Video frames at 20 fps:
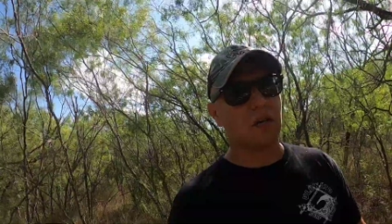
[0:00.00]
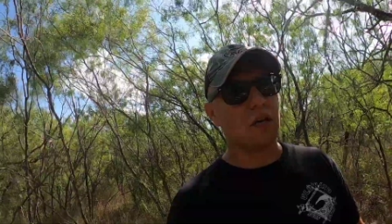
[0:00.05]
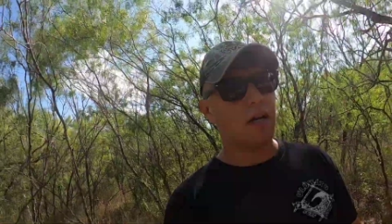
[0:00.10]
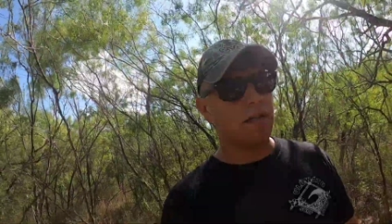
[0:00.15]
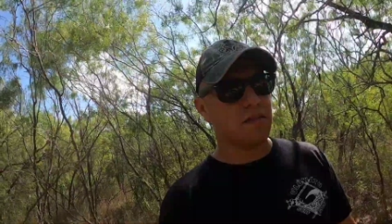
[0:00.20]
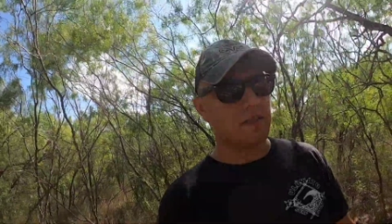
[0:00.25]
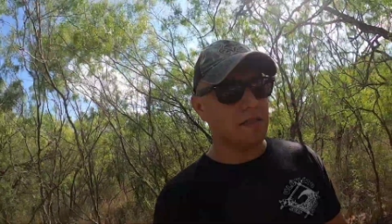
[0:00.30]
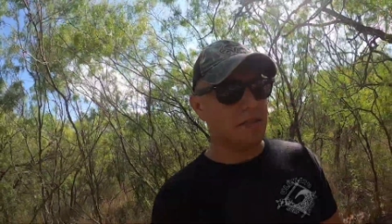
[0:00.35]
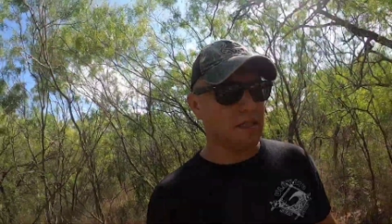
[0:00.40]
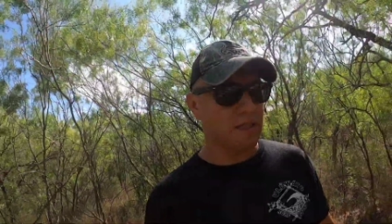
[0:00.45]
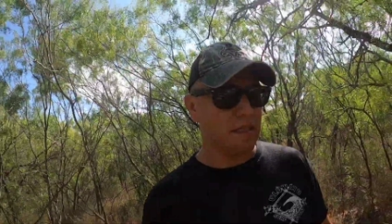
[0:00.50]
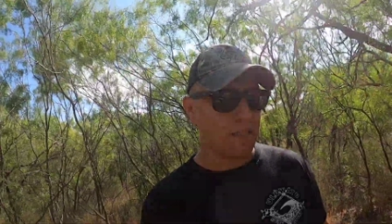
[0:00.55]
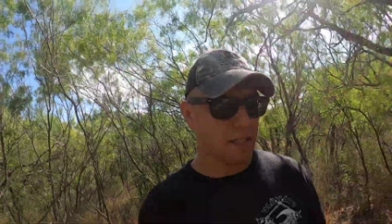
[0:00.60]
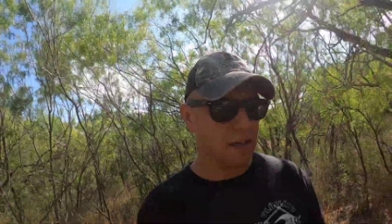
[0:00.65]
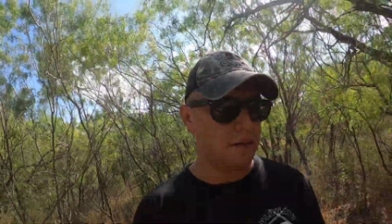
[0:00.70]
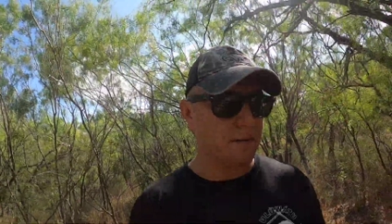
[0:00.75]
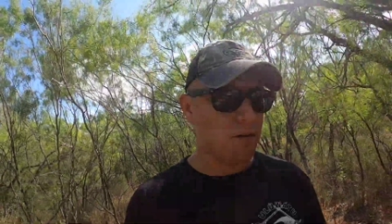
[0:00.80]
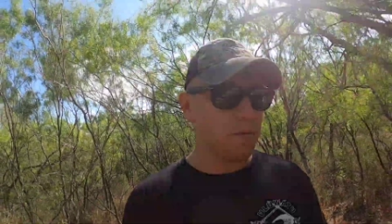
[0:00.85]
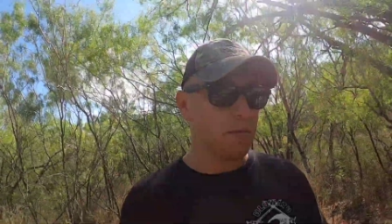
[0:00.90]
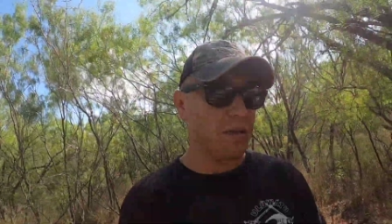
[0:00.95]
cost is going to
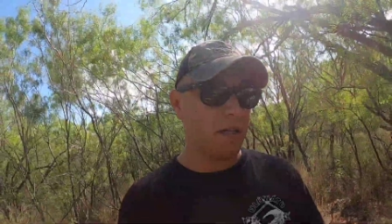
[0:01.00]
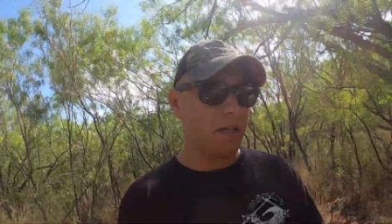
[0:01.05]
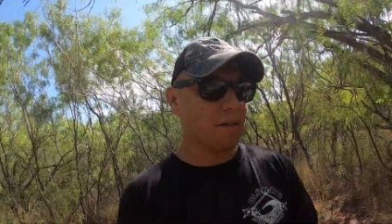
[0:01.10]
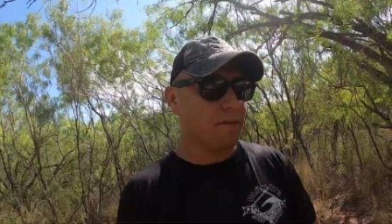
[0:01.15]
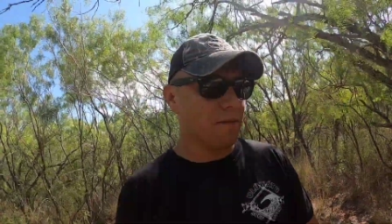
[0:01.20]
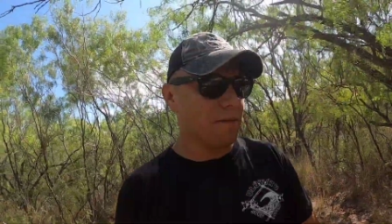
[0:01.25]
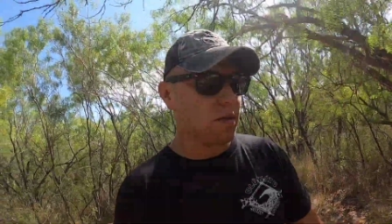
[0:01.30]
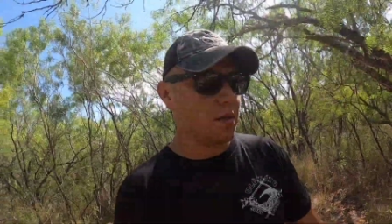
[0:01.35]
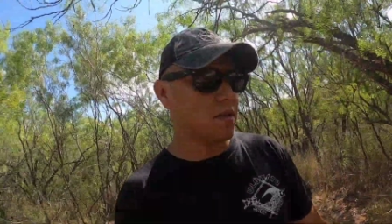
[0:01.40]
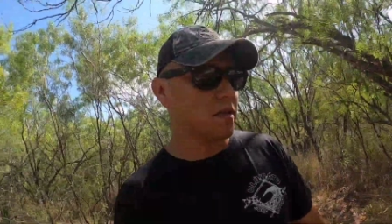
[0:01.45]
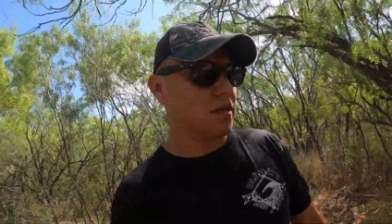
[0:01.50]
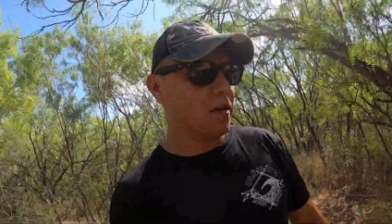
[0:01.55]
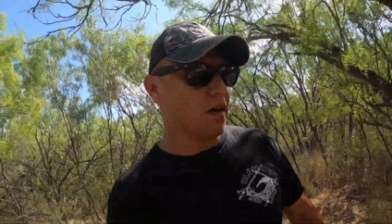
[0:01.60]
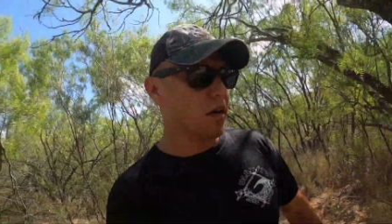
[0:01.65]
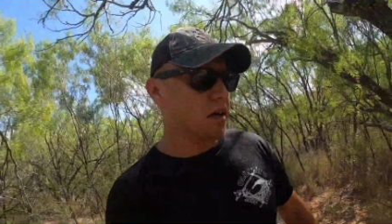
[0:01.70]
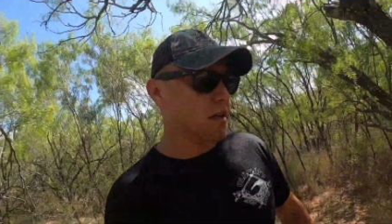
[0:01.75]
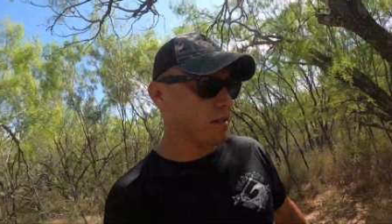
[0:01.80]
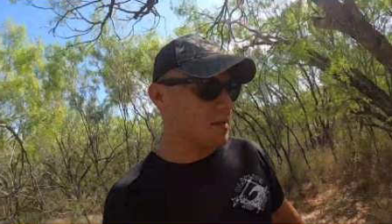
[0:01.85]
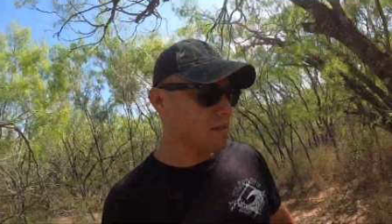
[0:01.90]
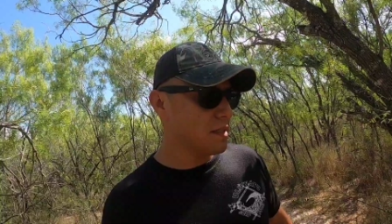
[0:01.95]
come from the upfront
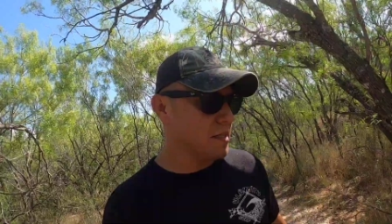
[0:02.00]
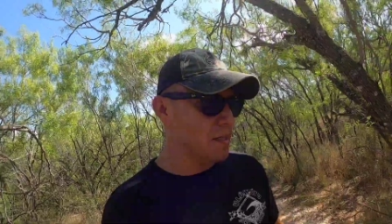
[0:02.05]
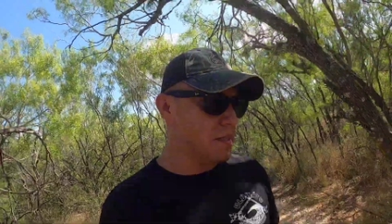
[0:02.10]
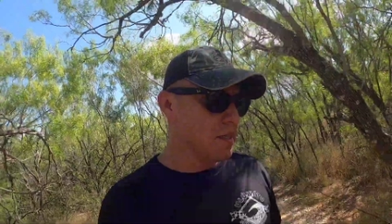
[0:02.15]
cost.